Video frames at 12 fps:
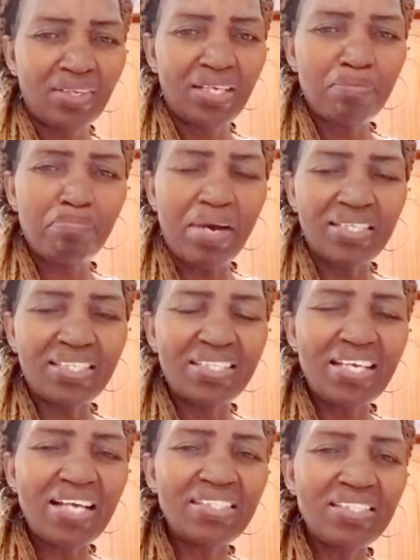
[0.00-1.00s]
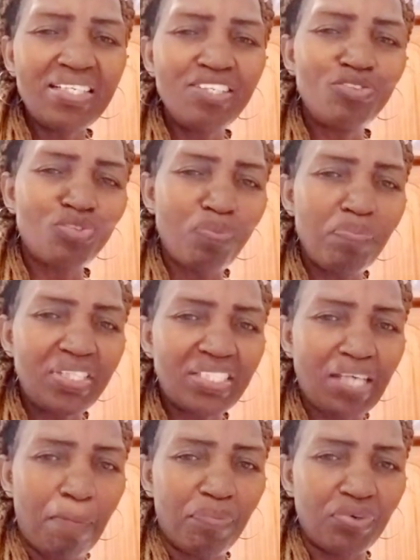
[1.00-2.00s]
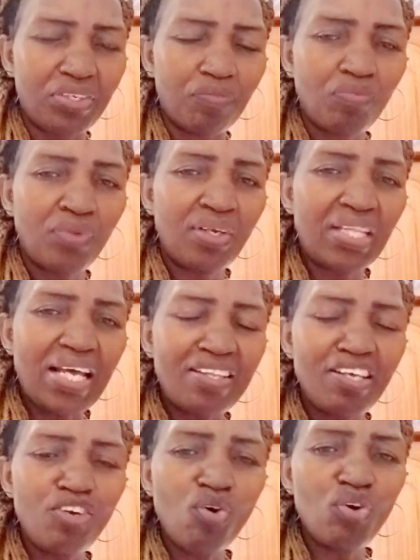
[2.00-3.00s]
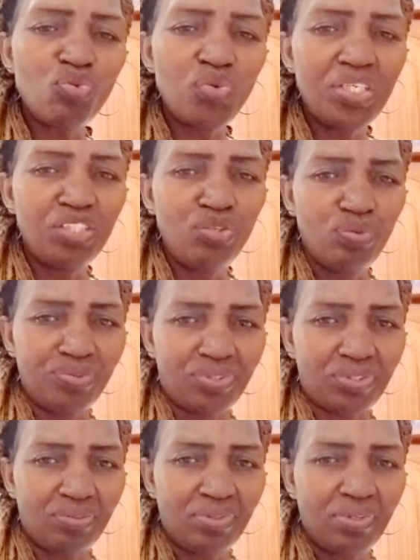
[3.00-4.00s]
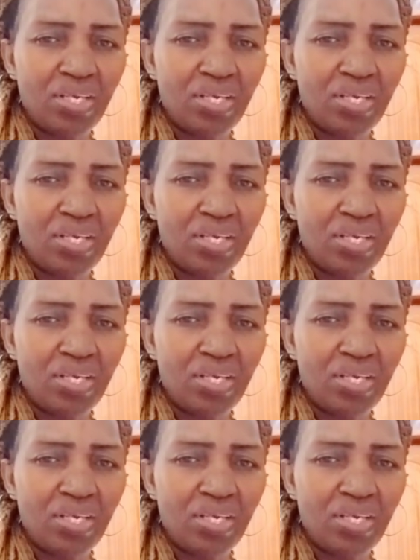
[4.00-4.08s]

But there needs to be somebody that the Lord will use.